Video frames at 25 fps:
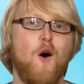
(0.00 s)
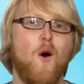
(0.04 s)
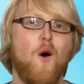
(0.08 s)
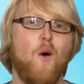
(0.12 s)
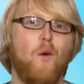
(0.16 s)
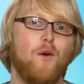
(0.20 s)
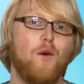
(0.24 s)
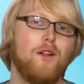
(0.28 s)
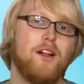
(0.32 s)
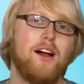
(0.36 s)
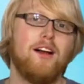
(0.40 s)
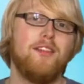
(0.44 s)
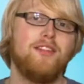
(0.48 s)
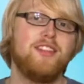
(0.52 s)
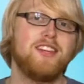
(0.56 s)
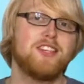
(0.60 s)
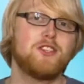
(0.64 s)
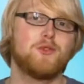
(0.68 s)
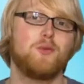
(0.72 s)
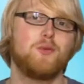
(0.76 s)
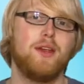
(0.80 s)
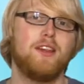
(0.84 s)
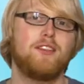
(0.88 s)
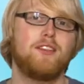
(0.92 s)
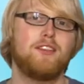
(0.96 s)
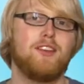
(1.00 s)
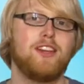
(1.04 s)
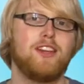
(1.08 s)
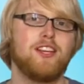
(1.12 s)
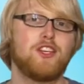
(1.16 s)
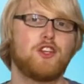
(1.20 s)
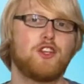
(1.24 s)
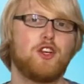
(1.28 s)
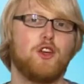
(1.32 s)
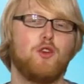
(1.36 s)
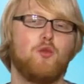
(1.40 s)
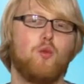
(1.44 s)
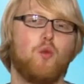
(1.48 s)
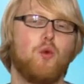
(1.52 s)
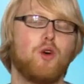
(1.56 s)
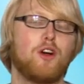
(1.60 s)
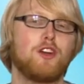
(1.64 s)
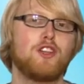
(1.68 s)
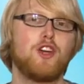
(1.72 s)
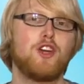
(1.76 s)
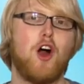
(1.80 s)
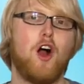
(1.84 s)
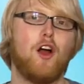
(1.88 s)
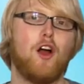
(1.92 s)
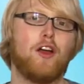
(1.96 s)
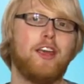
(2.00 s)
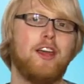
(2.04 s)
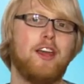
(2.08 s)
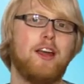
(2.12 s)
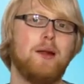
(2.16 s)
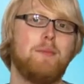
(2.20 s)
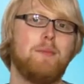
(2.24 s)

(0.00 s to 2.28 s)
Well, on this week's edition, we're talking